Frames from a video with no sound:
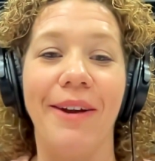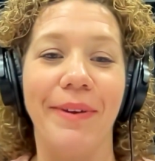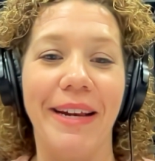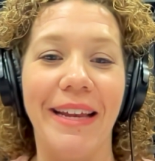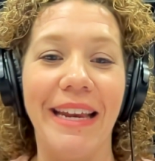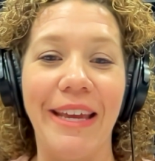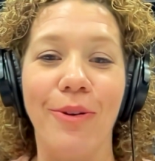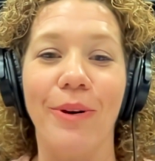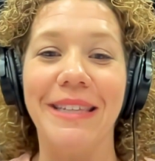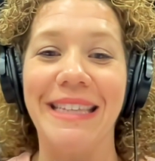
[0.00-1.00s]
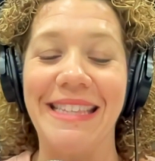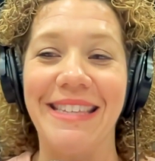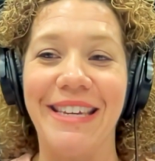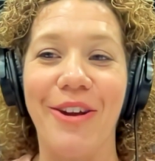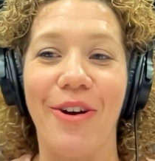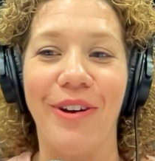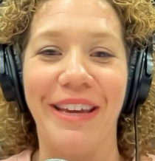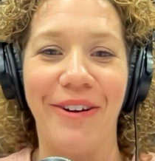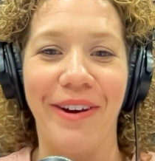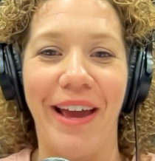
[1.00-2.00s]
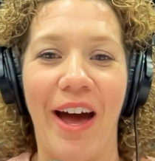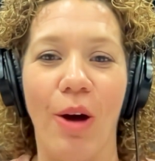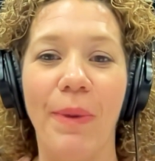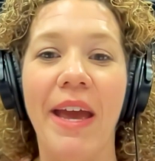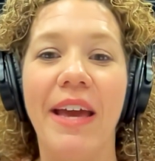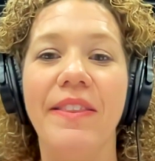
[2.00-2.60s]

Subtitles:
Irina and Igor Ilyinski, are here to help.